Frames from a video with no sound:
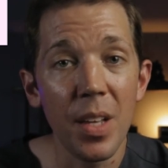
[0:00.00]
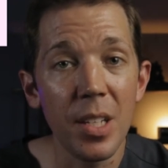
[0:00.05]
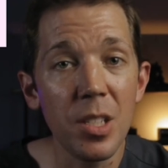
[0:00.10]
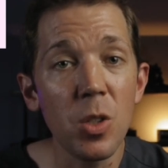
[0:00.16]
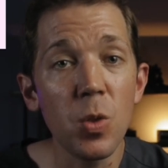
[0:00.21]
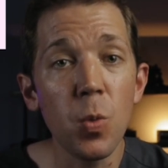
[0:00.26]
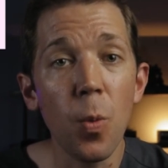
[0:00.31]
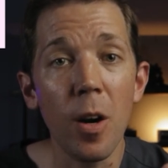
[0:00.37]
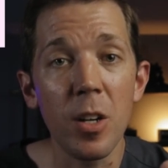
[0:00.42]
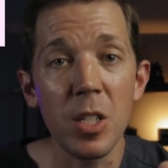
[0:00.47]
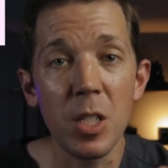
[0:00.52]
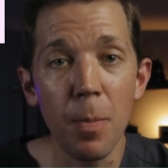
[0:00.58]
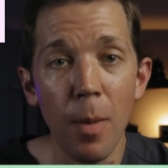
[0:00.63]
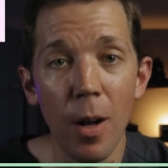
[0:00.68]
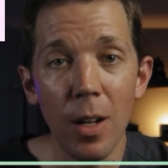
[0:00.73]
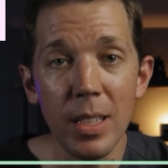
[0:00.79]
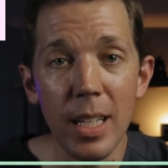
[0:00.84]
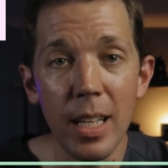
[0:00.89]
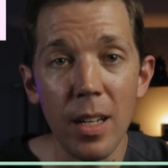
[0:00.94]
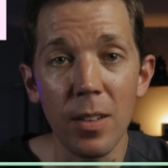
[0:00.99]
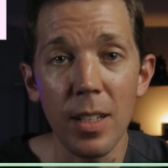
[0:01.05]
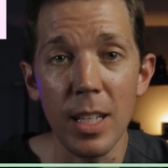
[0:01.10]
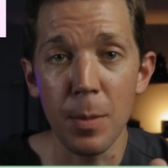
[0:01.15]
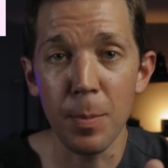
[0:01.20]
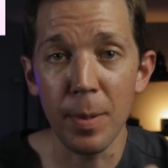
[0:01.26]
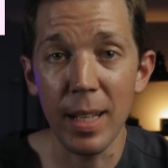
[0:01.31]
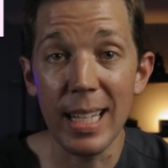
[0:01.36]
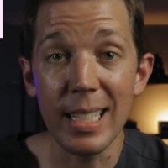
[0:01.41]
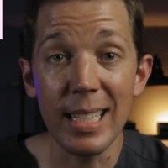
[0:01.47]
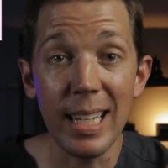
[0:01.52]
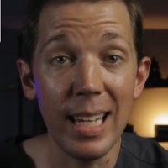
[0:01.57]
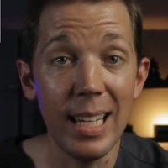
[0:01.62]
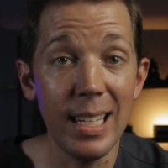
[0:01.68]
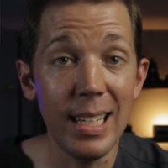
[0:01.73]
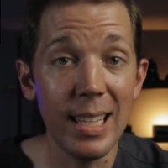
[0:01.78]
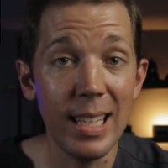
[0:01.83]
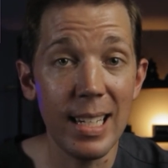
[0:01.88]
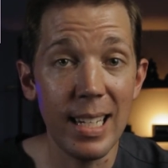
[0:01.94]
This is where a small needle is placed
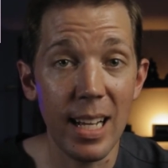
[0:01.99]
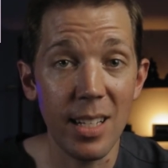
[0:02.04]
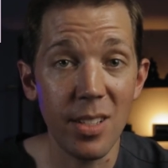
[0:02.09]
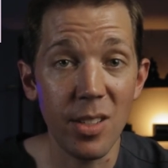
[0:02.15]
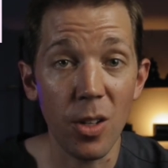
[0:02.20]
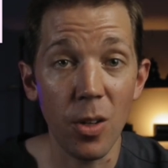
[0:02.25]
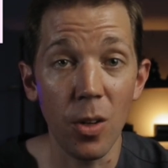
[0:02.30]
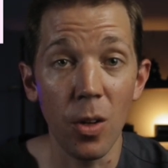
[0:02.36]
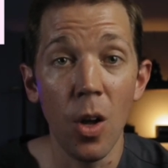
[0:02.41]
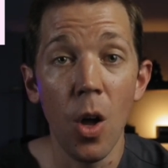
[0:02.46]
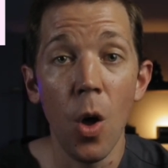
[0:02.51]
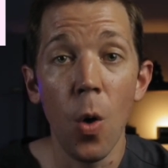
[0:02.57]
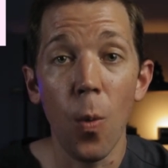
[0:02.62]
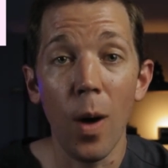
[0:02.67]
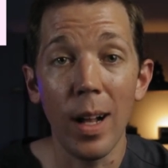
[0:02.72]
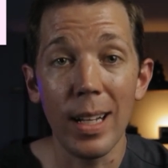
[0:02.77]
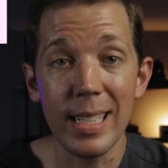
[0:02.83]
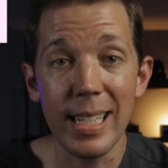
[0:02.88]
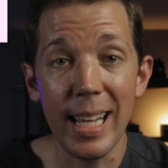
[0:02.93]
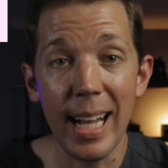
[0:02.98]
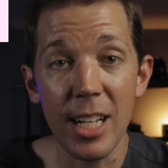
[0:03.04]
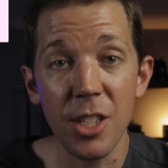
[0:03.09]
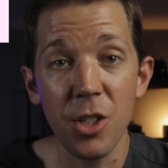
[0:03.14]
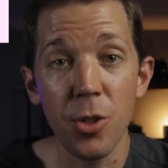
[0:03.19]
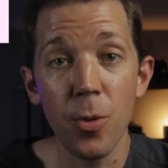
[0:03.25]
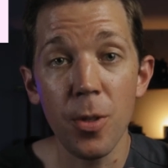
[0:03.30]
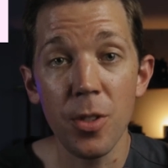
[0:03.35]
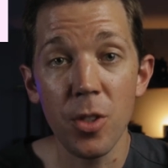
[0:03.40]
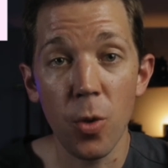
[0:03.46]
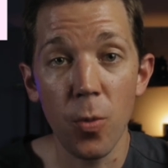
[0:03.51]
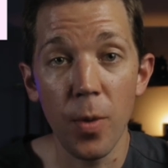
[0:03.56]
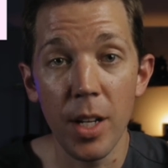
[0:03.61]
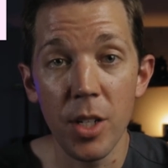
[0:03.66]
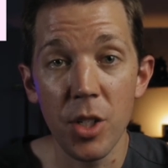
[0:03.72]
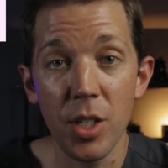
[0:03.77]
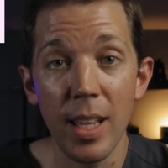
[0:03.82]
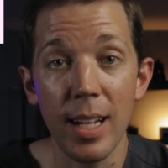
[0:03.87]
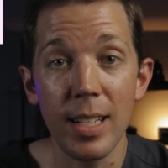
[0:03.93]
into the testicle while attached to a
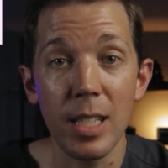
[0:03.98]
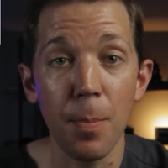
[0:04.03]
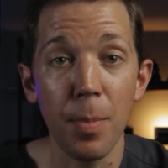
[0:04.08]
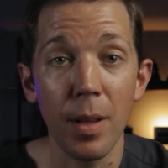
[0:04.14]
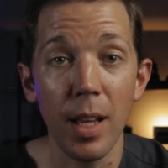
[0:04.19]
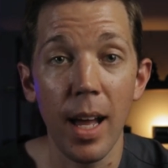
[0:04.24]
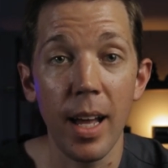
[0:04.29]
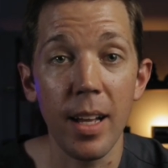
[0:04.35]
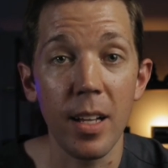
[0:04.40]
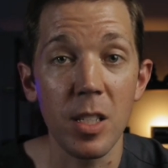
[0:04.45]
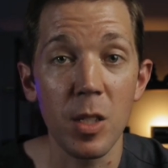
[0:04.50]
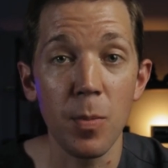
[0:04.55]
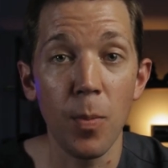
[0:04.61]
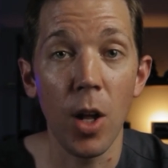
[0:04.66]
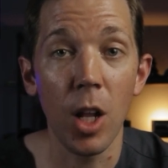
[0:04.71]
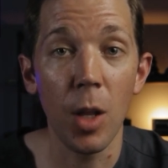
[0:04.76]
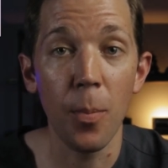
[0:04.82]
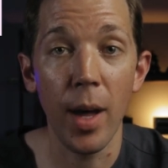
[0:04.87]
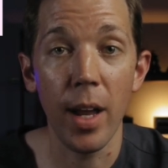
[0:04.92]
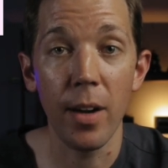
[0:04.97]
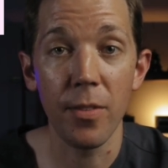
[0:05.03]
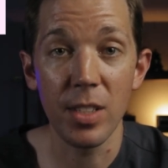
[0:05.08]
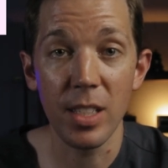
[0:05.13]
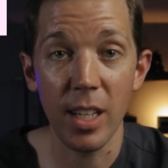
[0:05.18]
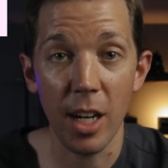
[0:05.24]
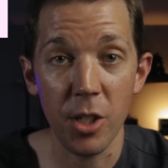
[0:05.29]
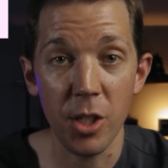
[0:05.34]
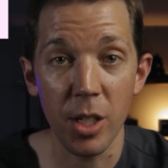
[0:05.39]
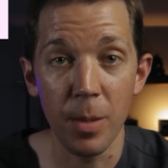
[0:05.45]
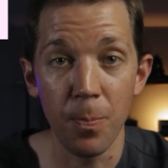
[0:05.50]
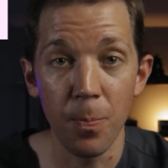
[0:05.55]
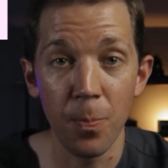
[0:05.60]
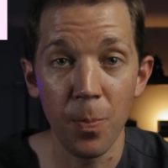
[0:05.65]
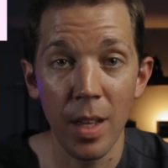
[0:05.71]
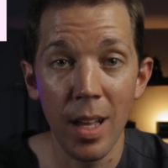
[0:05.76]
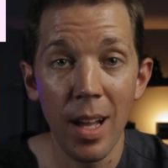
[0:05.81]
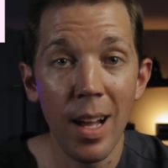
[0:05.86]
syringe that's applying a small amount of suction.